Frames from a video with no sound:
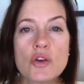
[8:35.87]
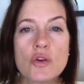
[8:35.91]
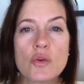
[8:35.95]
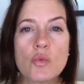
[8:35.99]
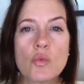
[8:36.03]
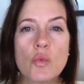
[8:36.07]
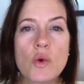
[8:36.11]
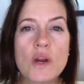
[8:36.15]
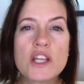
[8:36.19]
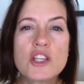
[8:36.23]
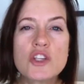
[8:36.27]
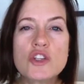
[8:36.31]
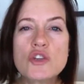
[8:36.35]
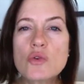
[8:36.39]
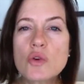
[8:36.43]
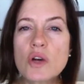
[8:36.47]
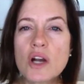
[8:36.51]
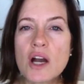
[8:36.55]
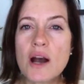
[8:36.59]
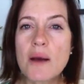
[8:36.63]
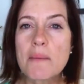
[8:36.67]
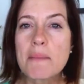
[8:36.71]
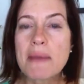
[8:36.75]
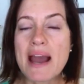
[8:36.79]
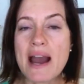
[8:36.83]
When you
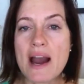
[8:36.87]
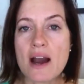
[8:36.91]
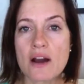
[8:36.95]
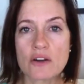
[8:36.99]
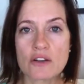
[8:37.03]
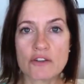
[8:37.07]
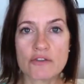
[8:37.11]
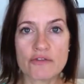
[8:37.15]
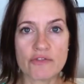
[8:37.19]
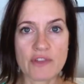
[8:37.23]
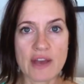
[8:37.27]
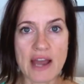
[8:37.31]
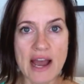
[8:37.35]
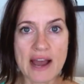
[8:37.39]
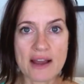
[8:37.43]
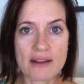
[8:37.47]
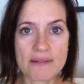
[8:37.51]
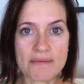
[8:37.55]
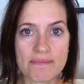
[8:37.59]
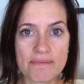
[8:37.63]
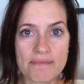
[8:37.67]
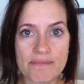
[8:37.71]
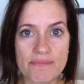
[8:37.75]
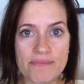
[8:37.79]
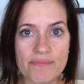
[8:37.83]
come out of that,
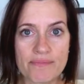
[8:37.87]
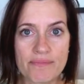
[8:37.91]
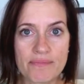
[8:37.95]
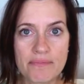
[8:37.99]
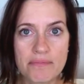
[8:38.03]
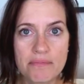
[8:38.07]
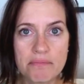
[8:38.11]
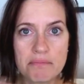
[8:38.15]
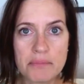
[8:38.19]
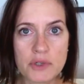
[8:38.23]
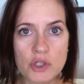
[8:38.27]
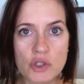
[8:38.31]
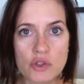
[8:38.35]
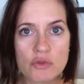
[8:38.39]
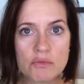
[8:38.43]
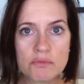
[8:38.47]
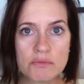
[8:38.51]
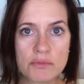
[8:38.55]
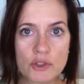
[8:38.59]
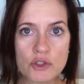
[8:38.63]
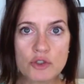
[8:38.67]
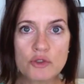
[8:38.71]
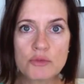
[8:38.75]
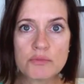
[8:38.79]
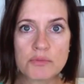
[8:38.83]
boom,
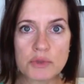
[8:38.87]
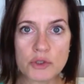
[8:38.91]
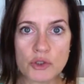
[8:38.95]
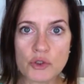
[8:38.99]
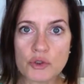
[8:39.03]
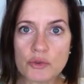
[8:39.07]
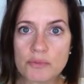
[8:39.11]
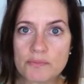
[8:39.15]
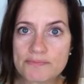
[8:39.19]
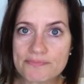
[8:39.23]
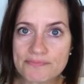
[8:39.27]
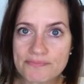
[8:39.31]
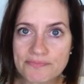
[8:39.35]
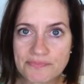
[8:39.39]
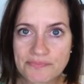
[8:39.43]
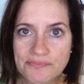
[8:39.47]
boom, boom,